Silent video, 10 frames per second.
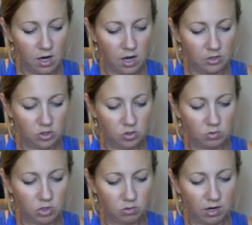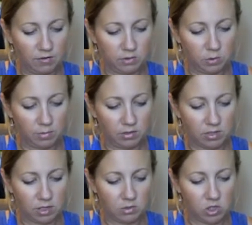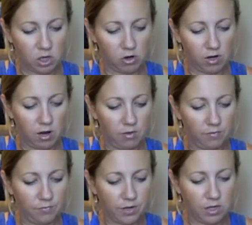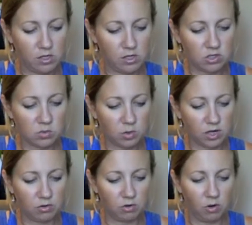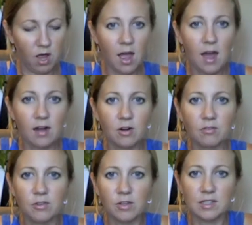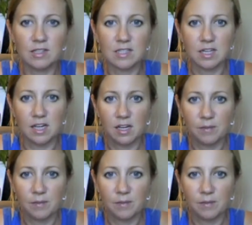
and you don't have to worry about damaging your nail, and you just work it through. I don't know if you can see